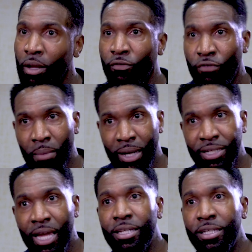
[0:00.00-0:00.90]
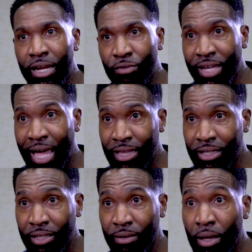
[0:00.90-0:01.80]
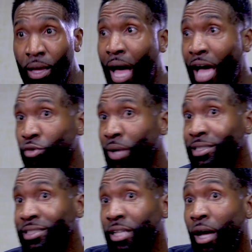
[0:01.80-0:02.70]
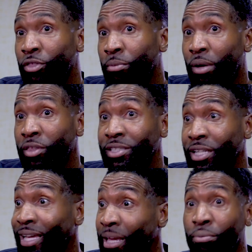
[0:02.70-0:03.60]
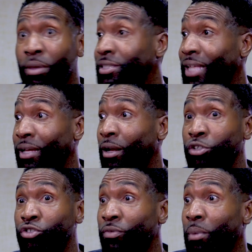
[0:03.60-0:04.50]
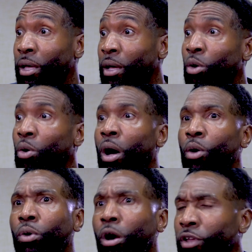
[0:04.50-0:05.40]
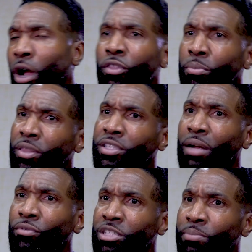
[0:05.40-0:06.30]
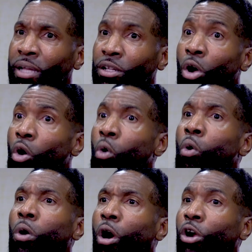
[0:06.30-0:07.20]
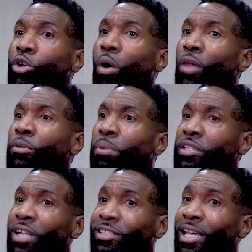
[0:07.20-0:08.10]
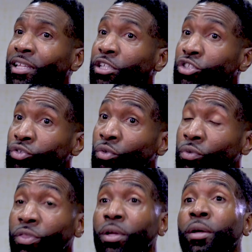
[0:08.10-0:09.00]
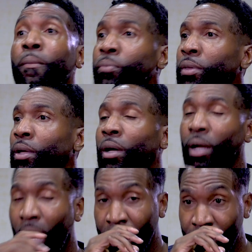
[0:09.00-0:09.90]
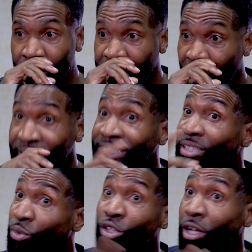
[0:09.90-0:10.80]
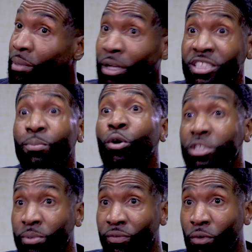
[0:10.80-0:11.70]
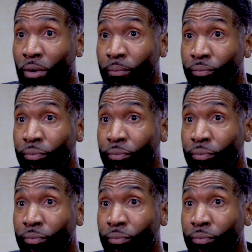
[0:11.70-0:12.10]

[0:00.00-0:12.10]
from my day-to-day reality. I do not see other brothers, and again, brothers like are driven by, oh, are there other brothers I respect? Or are you other brothers that are telling the truth? I give this context, we were talking about sports before.